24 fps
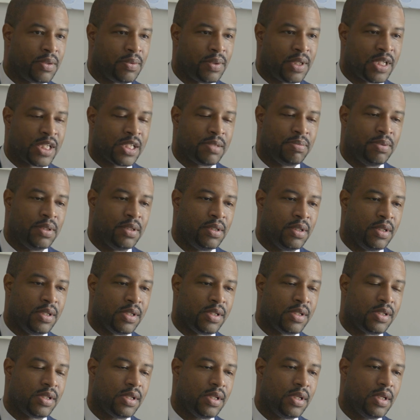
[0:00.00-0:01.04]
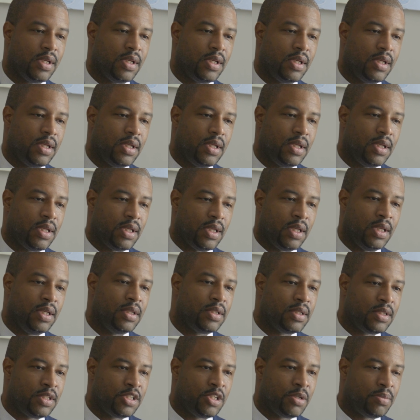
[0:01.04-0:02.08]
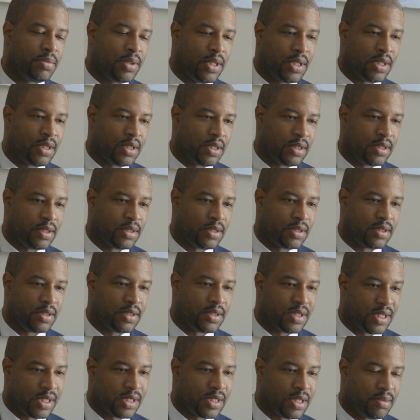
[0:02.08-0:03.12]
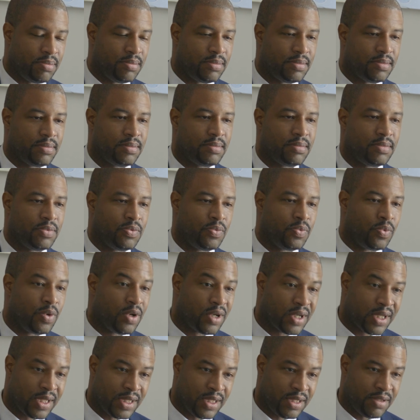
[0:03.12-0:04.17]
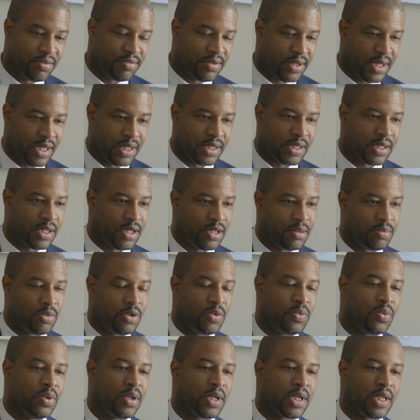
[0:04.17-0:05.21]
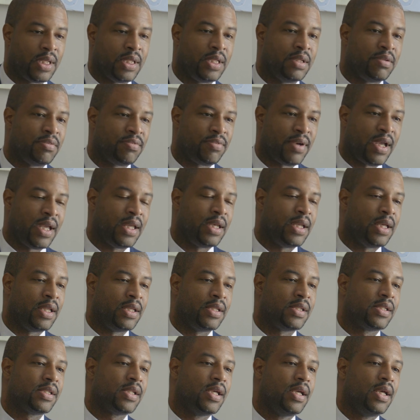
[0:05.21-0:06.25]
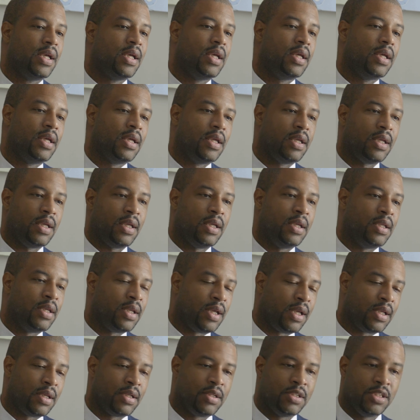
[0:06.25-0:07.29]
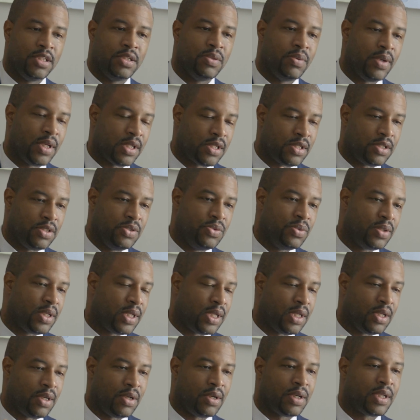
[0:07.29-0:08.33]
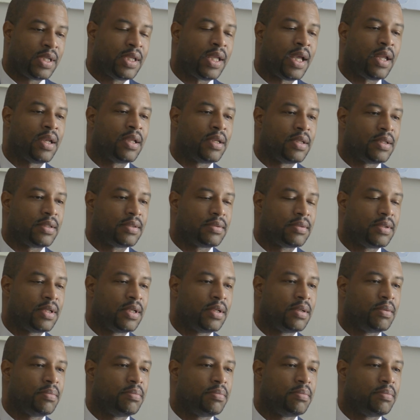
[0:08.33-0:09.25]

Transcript: with experience in the Jamaican system, working in finance here, but working in finance in either the US, UK, or Canada. Uh,